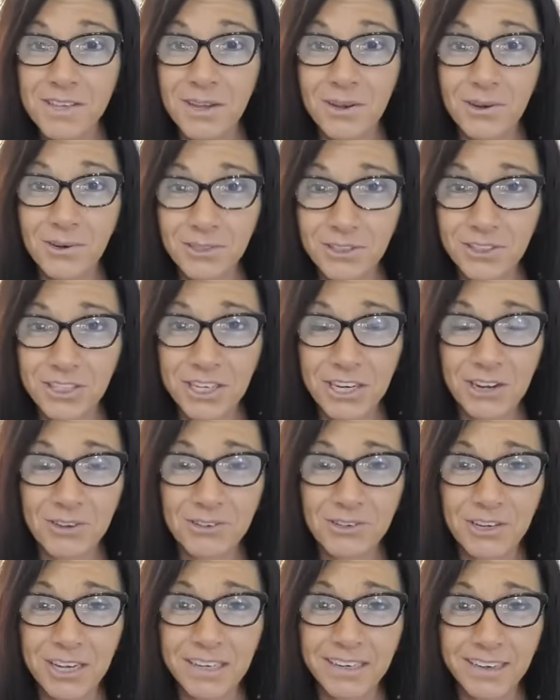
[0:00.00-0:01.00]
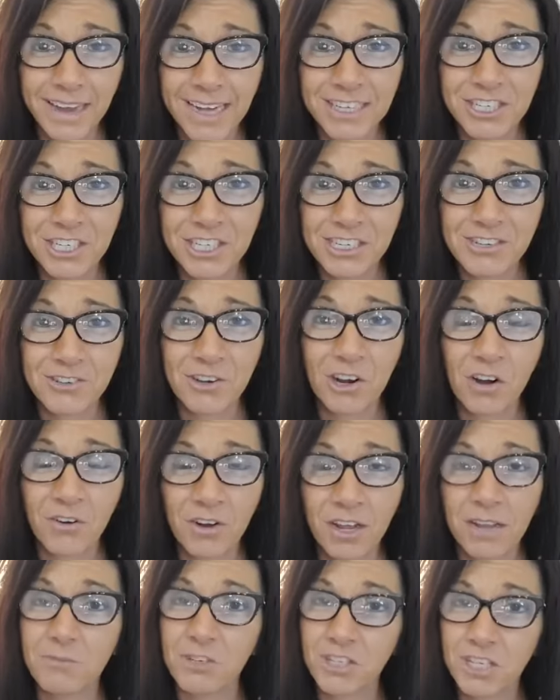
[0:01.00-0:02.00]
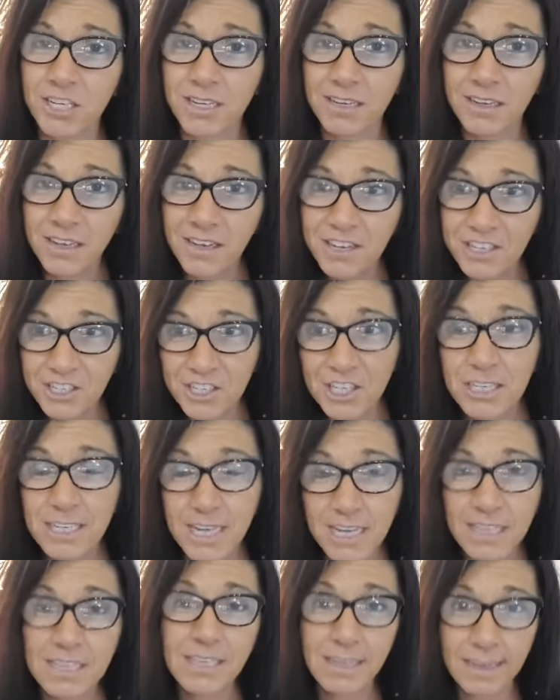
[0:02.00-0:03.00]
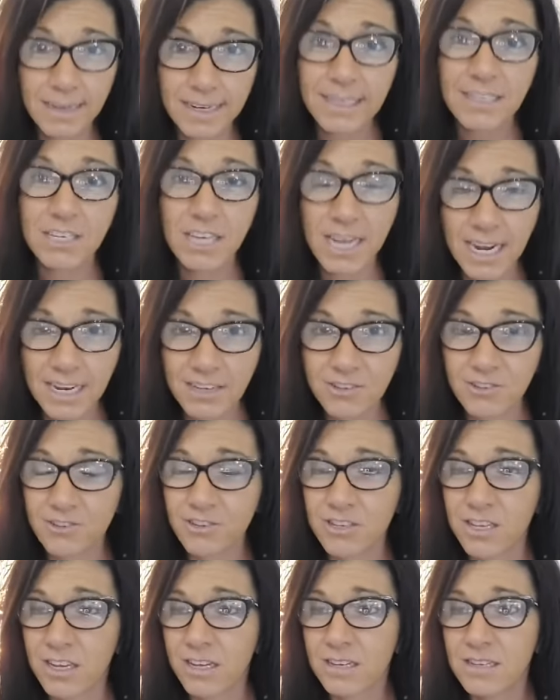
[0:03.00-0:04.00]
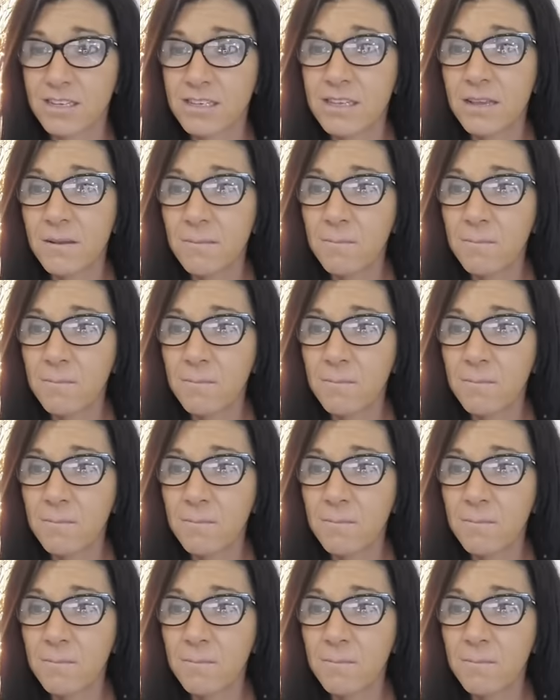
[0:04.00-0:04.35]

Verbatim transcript: So you know, as she's grown up, she she does like to exercise.